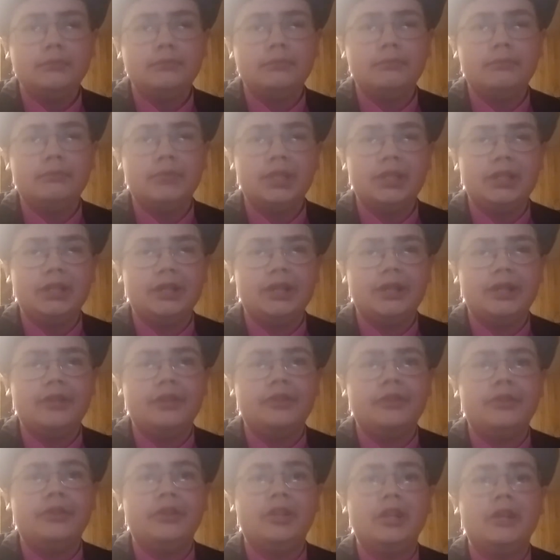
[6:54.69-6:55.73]

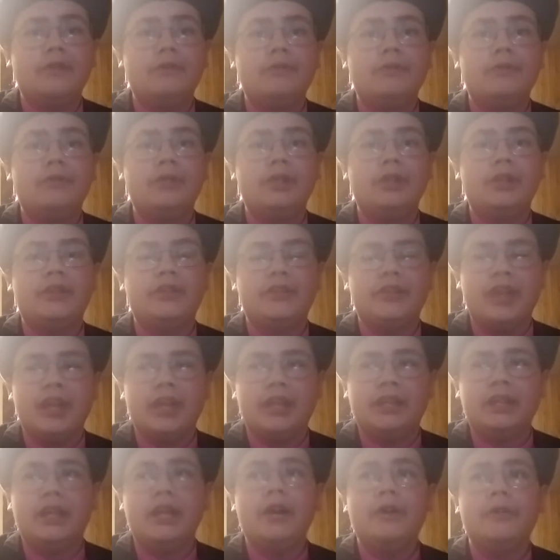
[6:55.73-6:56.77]
Because if it's
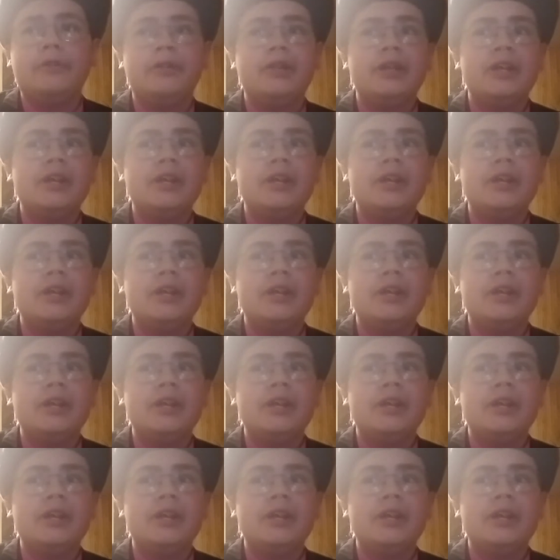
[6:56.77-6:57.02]
taken out,